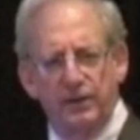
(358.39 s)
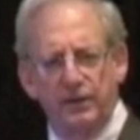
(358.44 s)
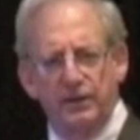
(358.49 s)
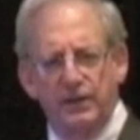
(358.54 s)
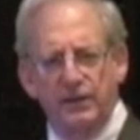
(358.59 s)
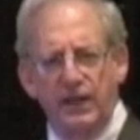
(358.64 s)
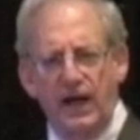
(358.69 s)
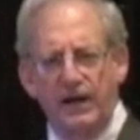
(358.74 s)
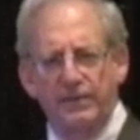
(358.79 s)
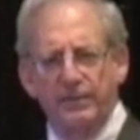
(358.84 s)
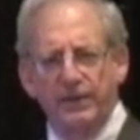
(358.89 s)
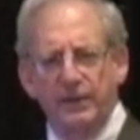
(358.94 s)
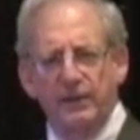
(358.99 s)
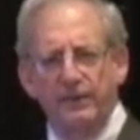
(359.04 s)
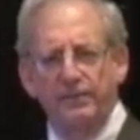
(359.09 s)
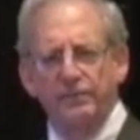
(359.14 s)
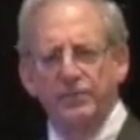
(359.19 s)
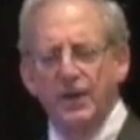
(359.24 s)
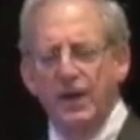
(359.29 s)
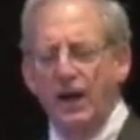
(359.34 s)
climate.
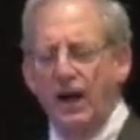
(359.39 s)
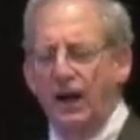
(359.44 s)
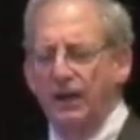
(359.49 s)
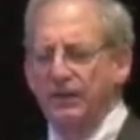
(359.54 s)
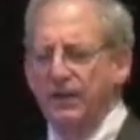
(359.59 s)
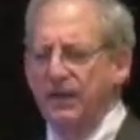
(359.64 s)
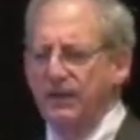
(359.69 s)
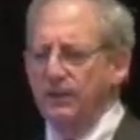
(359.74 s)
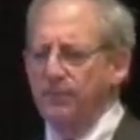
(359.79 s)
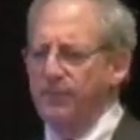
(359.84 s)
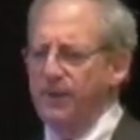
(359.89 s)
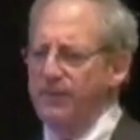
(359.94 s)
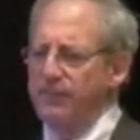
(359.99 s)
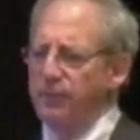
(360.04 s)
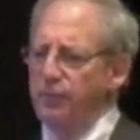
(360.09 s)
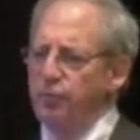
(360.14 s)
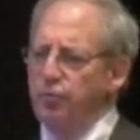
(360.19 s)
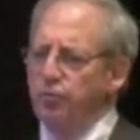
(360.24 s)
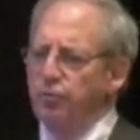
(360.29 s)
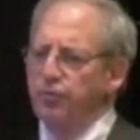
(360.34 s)
I think the
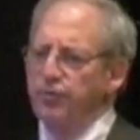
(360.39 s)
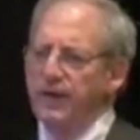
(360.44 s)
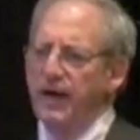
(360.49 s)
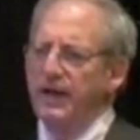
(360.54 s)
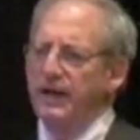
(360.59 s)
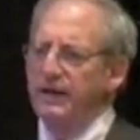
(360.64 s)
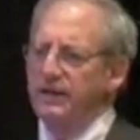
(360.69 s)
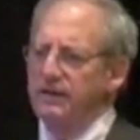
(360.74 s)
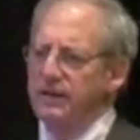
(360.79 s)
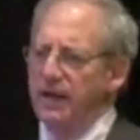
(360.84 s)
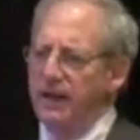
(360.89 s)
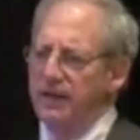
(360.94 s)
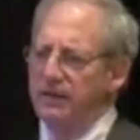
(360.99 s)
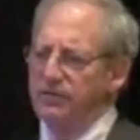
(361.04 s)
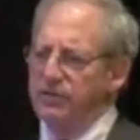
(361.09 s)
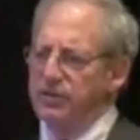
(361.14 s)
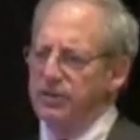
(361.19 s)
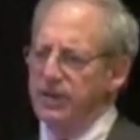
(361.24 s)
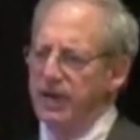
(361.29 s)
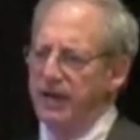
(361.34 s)
people who created the
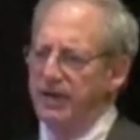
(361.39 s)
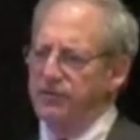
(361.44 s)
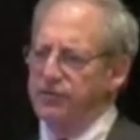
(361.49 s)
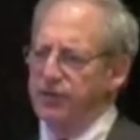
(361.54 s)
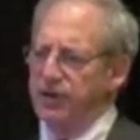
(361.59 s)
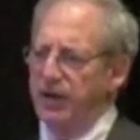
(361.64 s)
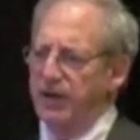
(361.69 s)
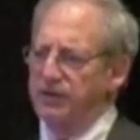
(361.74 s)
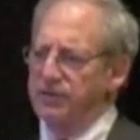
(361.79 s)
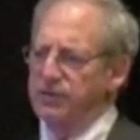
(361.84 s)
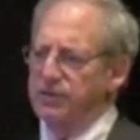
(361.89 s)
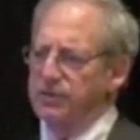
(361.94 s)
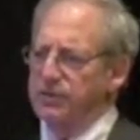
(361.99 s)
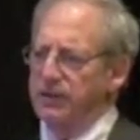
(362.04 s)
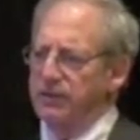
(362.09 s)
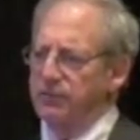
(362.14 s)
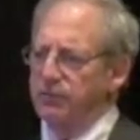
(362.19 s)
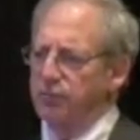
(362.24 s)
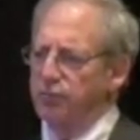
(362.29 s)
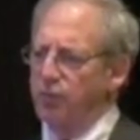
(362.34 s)

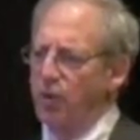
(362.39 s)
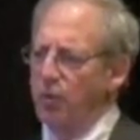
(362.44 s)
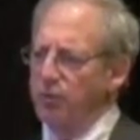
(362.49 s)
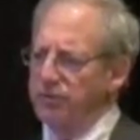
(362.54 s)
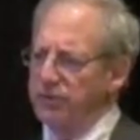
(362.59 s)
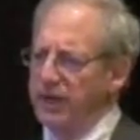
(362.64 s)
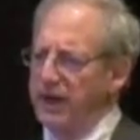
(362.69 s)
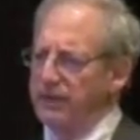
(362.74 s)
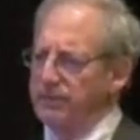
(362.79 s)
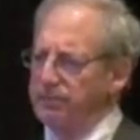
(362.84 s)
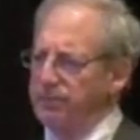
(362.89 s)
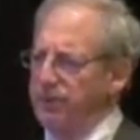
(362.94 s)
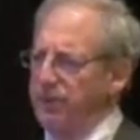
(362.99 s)
NCHS and wrote that